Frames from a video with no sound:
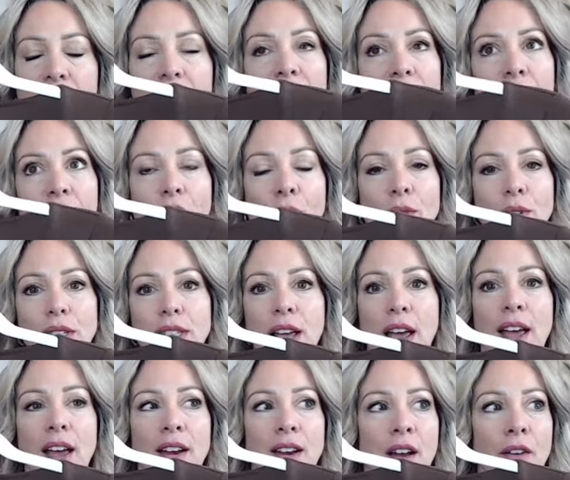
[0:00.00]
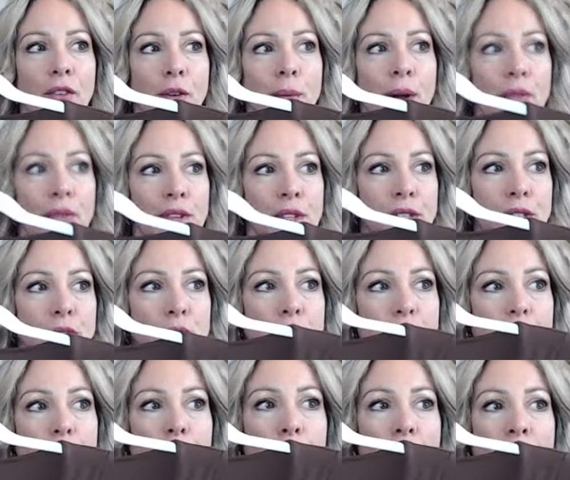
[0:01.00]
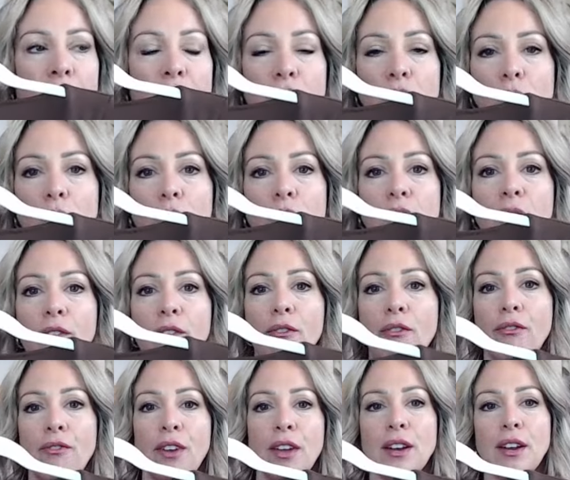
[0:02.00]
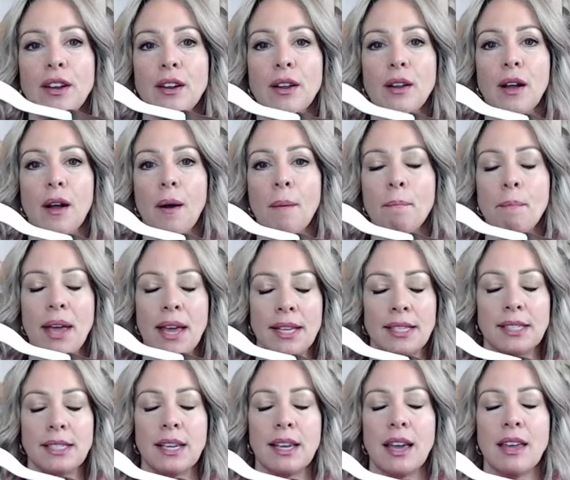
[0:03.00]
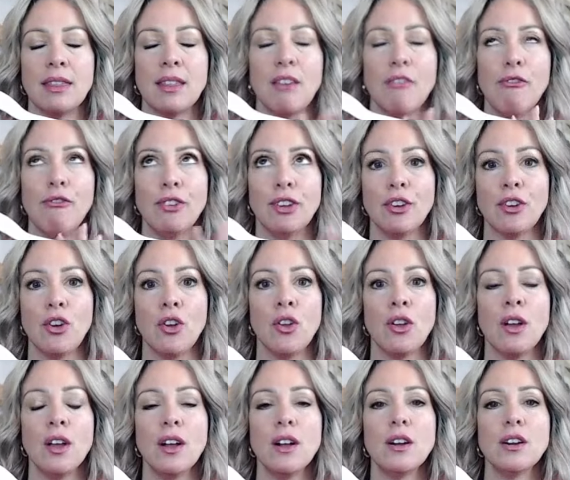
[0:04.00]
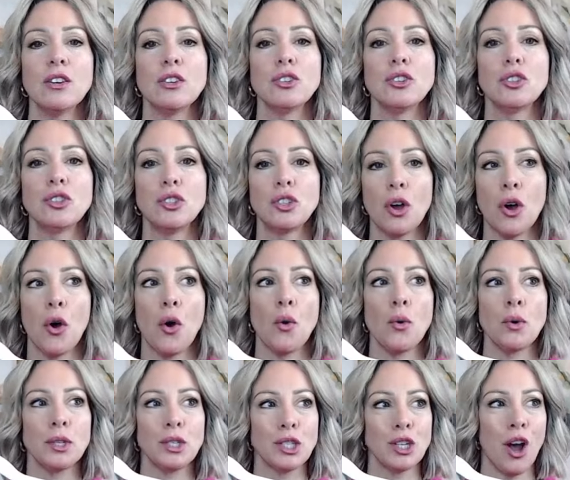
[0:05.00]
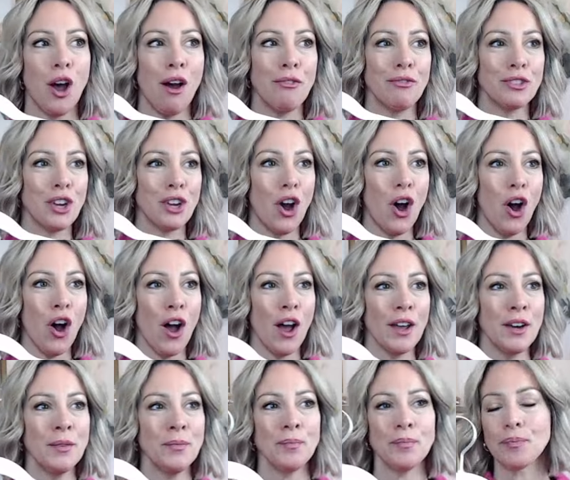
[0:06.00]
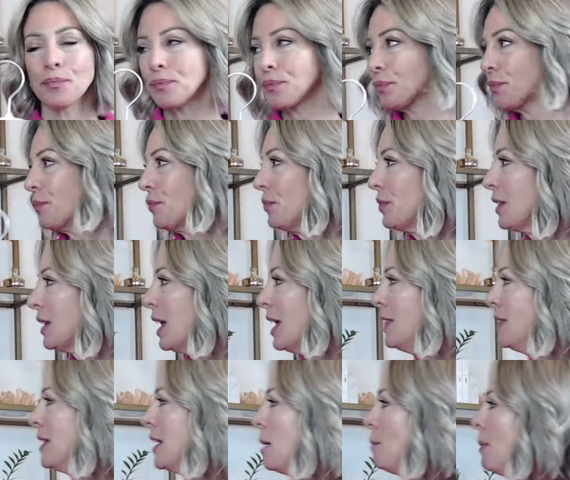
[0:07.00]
cannot say enough about these bodysuits. They fit amazing and they feel so soft on. And then I